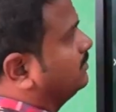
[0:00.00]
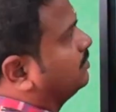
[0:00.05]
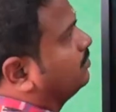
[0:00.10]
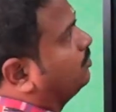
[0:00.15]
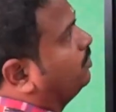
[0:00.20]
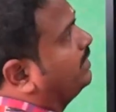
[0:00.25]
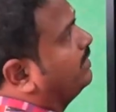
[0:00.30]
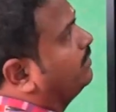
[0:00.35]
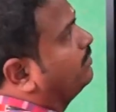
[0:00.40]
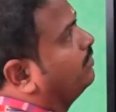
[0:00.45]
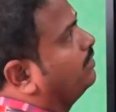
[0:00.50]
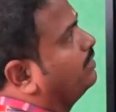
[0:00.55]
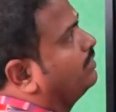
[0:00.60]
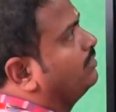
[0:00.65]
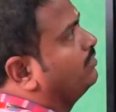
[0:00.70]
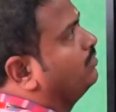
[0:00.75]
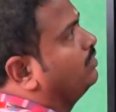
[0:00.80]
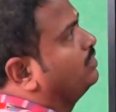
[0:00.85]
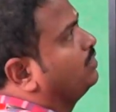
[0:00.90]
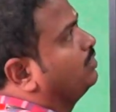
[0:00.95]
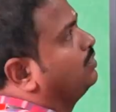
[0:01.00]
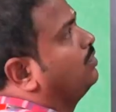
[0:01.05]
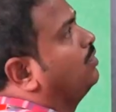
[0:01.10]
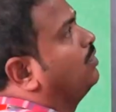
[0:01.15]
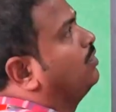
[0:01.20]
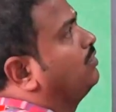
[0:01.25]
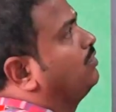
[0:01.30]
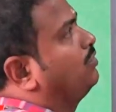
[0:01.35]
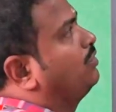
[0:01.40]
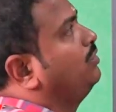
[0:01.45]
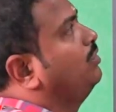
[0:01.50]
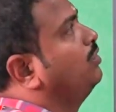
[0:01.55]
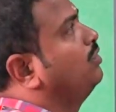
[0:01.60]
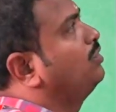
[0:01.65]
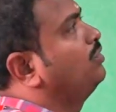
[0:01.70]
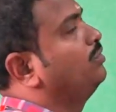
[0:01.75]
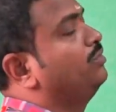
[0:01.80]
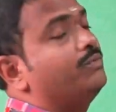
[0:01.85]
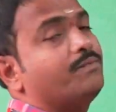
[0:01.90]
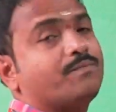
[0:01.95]
we should go
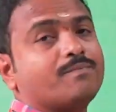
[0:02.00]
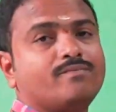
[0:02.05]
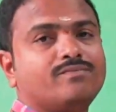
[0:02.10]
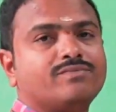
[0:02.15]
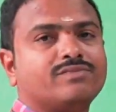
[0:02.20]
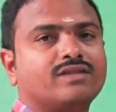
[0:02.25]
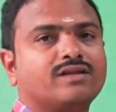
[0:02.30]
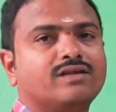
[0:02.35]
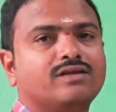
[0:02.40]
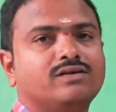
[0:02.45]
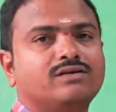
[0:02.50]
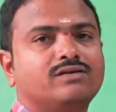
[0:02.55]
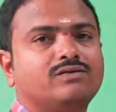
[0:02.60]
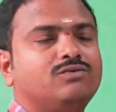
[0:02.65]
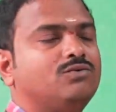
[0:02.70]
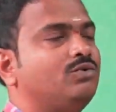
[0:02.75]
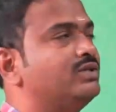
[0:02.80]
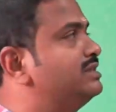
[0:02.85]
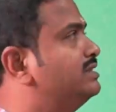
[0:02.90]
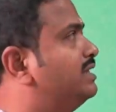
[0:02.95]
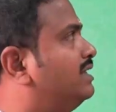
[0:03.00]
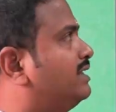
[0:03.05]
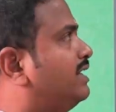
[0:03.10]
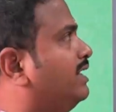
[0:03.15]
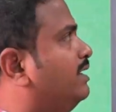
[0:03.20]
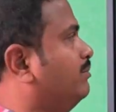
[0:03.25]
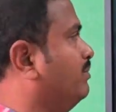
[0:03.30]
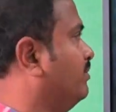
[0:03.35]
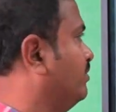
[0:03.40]
to original type.